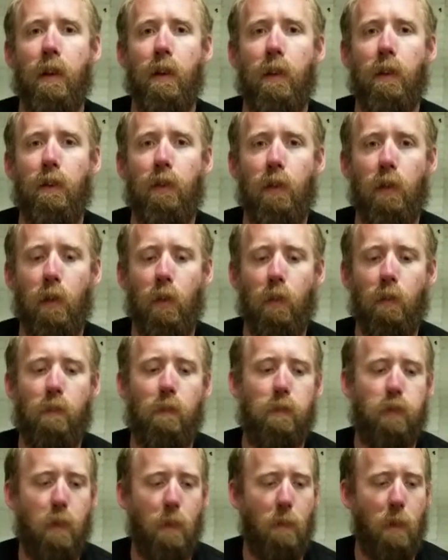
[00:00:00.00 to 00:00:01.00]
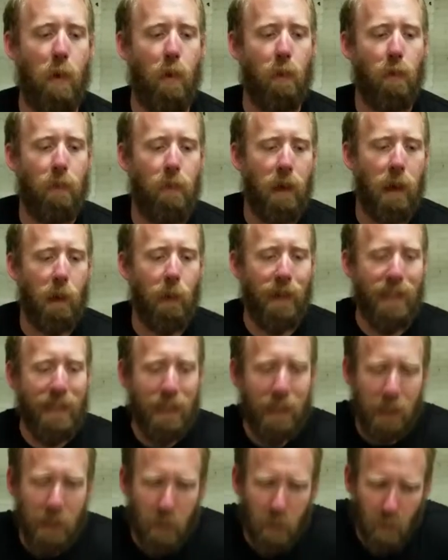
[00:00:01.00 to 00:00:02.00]
to promote very
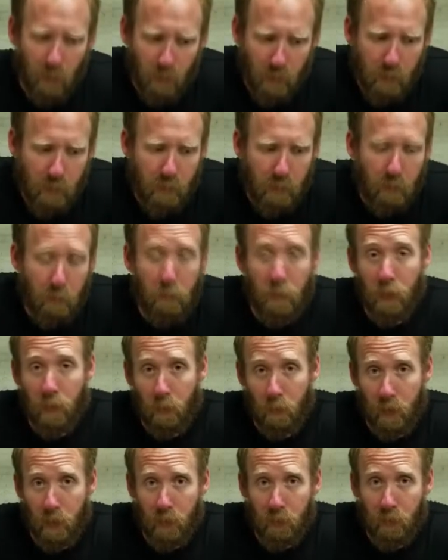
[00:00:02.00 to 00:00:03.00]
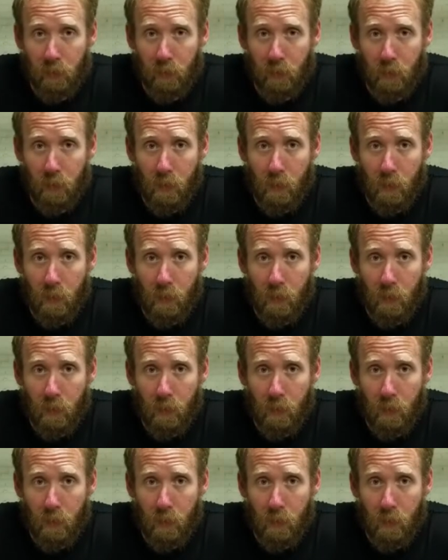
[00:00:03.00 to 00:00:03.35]
little bitterness,